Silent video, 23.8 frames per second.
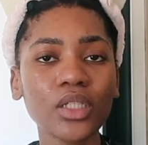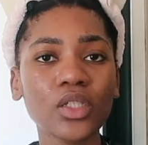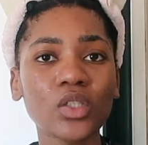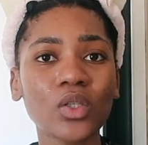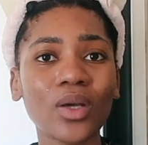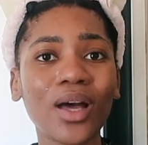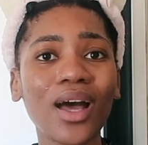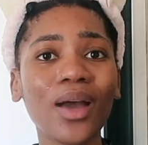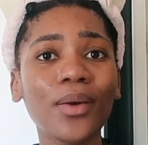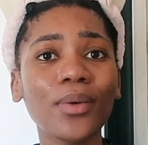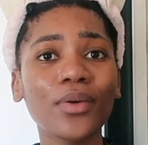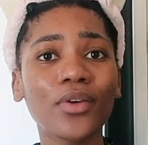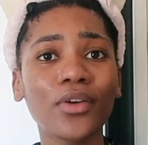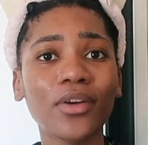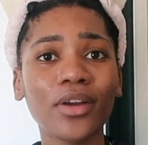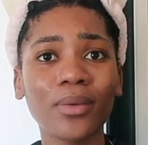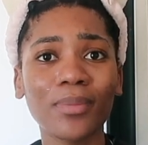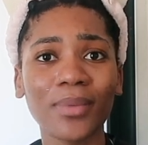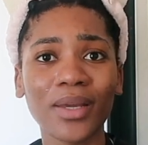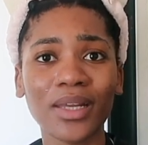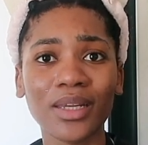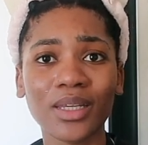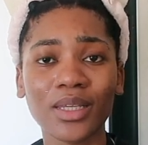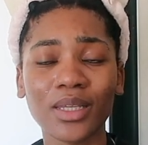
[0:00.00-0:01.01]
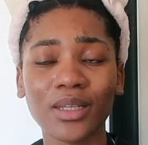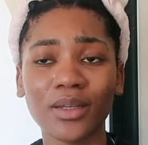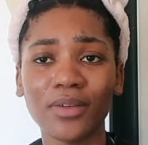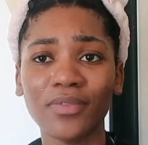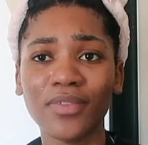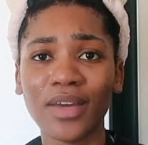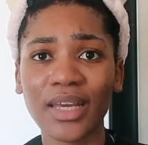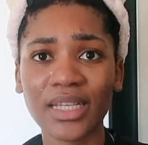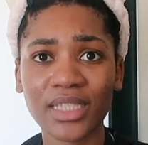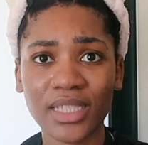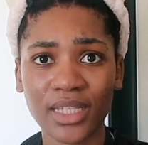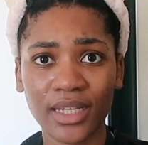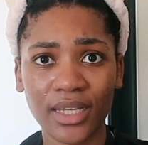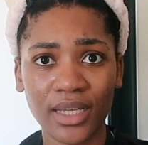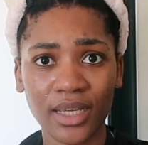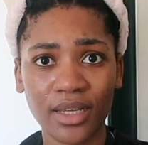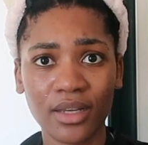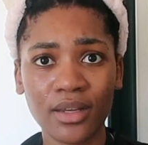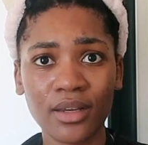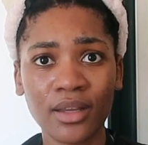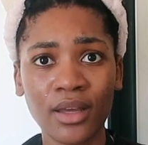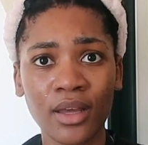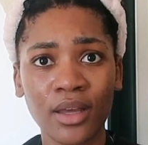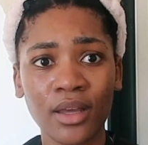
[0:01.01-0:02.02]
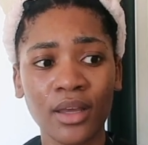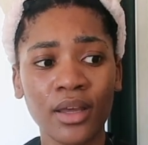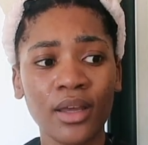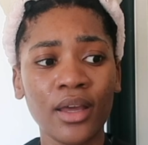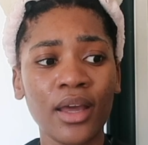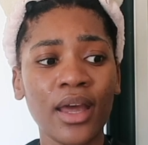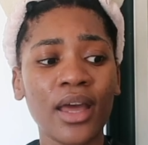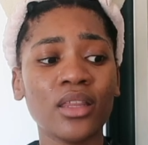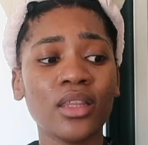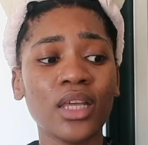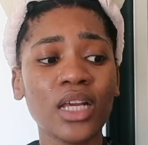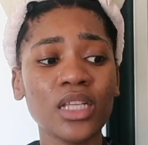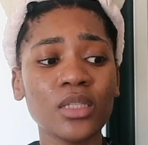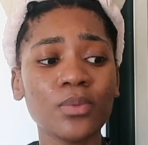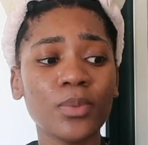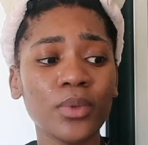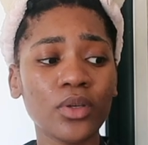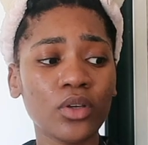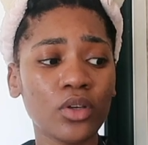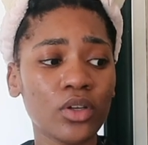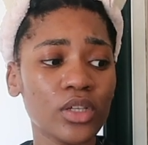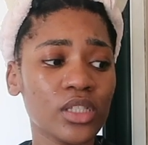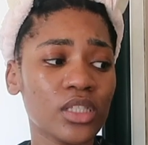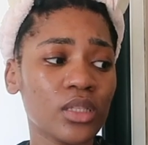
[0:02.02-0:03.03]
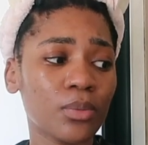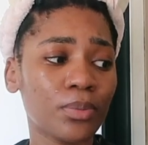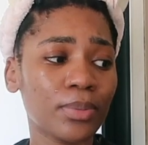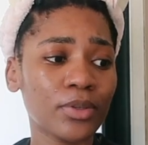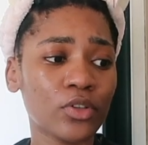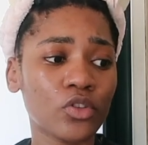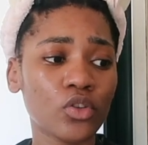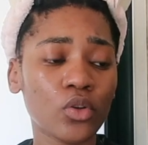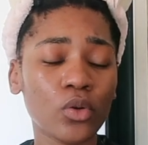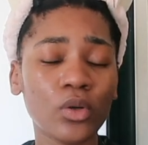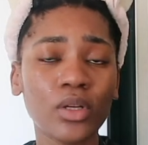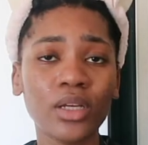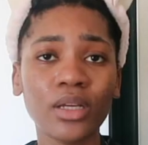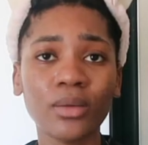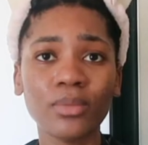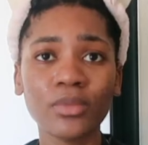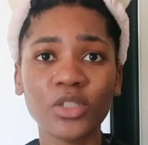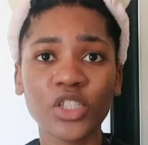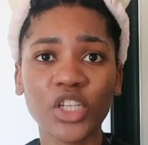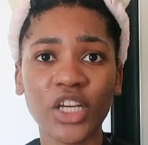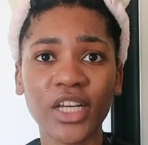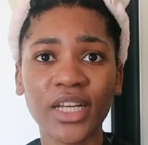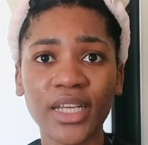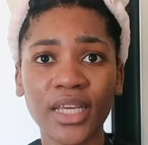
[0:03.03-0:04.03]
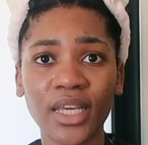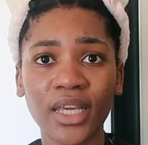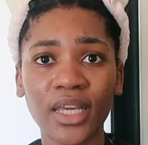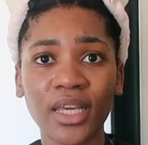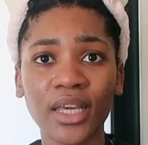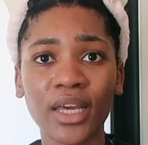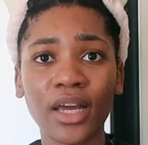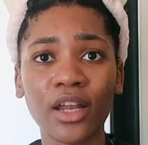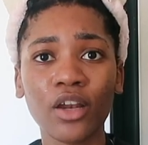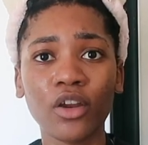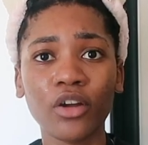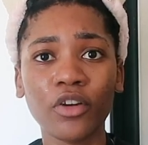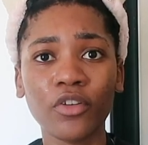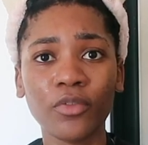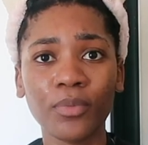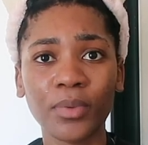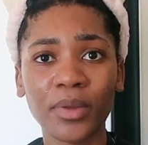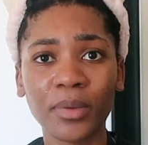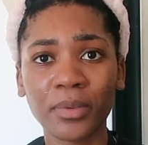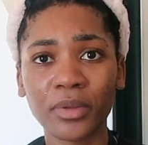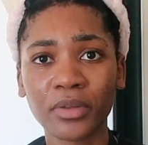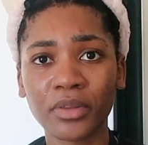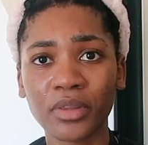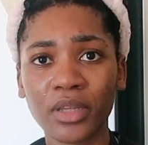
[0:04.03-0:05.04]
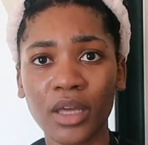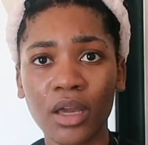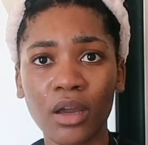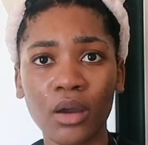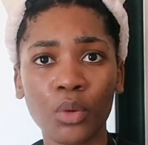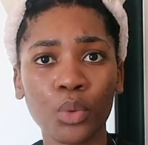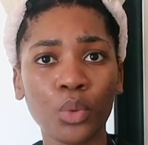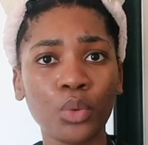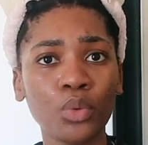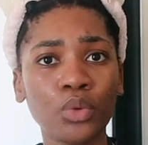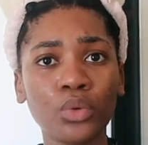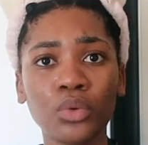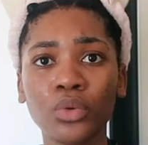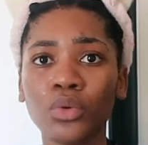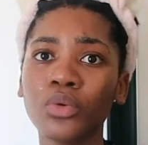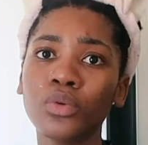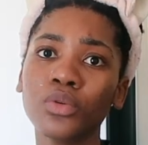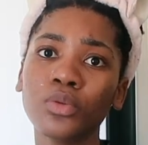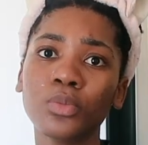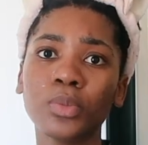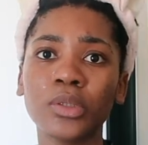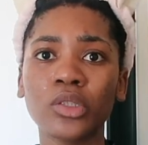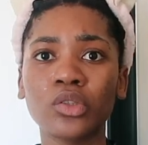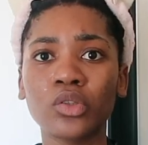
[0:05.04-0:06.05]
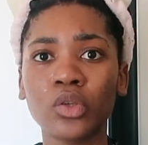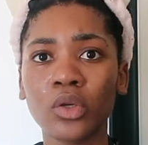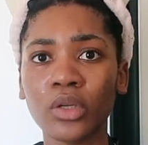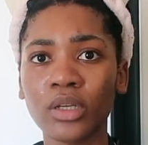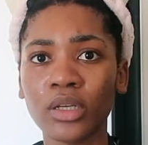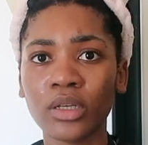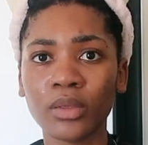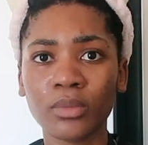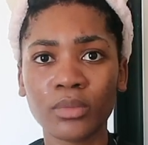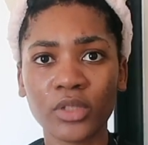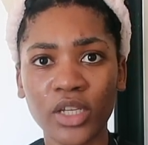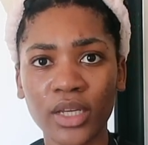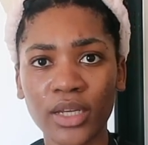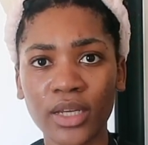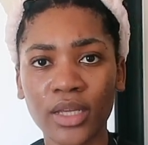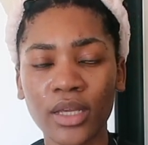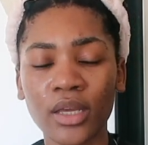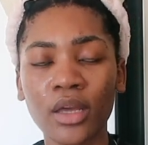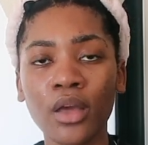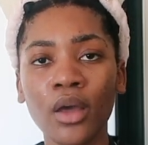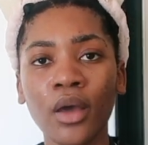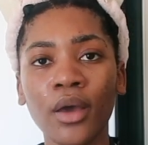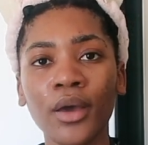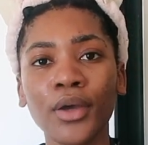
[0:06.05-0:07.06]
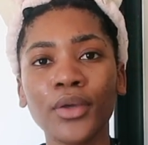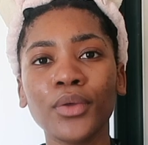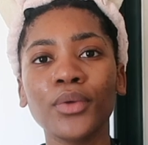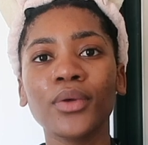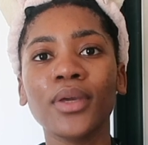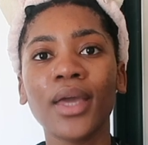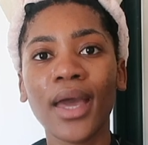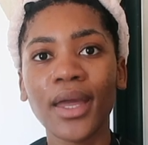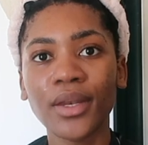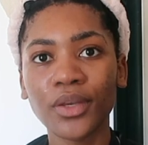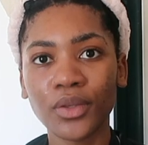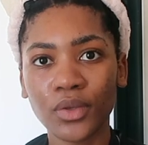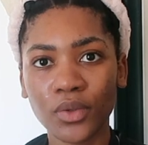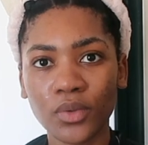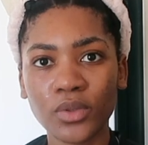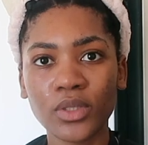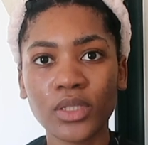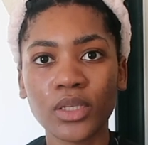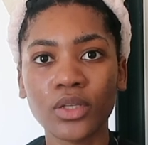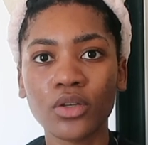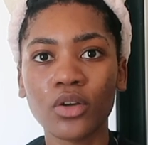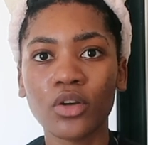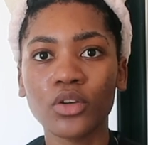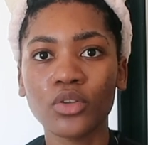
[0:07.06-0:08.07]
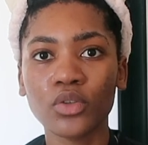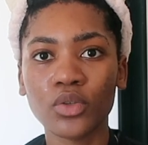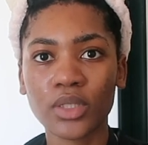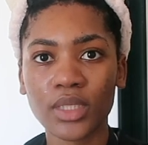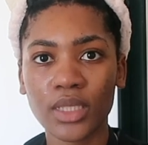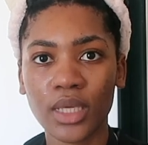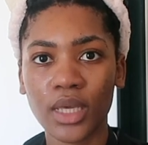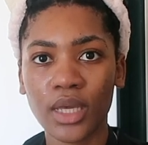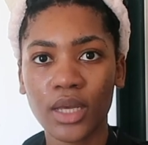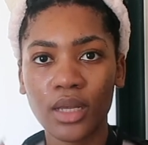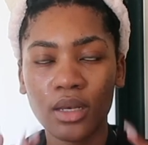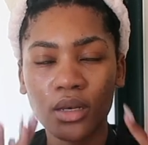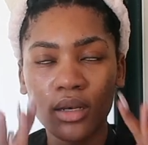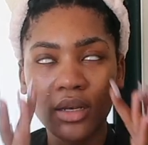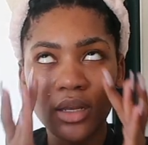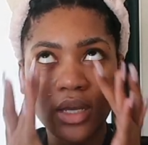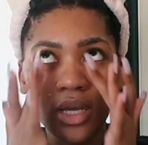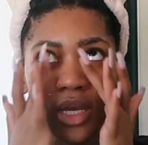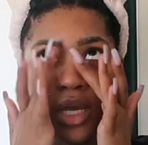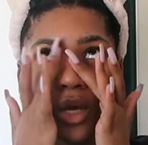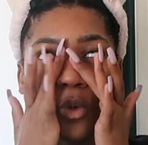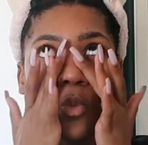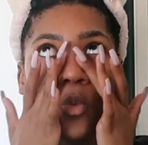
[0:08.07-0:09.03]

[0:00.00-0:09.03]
So I would recommend the Vaseline, and that's because the petroleum jelly, a lot of people think, ooh, petroleum jelly. You can use it on your skin.